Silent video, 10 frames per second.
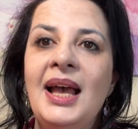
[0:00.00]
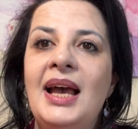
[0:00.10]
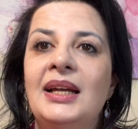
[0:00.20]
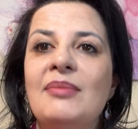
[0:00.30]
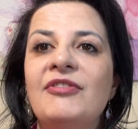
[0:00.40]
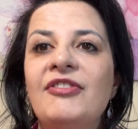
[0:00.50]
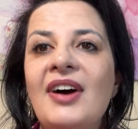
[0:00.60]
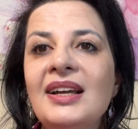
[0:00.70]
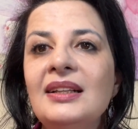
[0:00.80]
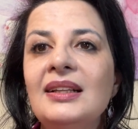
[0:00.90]
And I'm
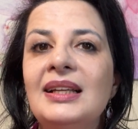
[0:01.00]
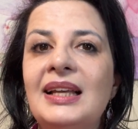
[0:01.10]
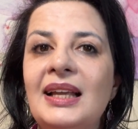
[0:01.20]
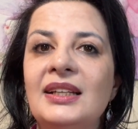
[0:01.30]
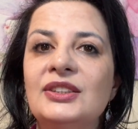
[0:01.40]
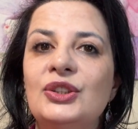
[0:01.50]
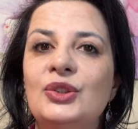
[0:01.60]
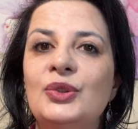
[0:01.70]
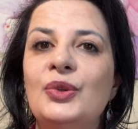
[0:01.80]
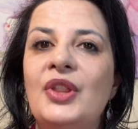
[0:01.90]
finally getting
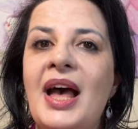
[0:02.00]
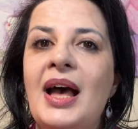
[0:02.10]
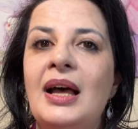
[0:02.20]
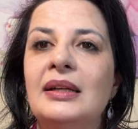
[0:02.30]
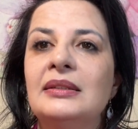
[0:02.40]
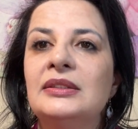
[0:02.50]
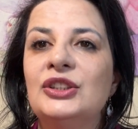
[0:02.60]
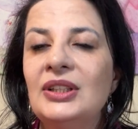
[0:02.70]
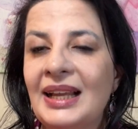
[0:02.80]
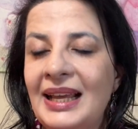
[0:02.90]

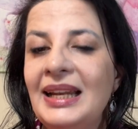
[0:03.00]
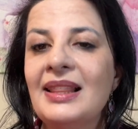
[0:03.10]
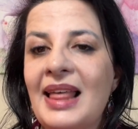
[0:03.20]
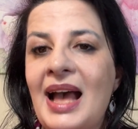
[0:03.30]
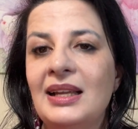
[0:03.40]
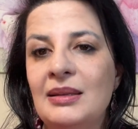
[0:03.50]
that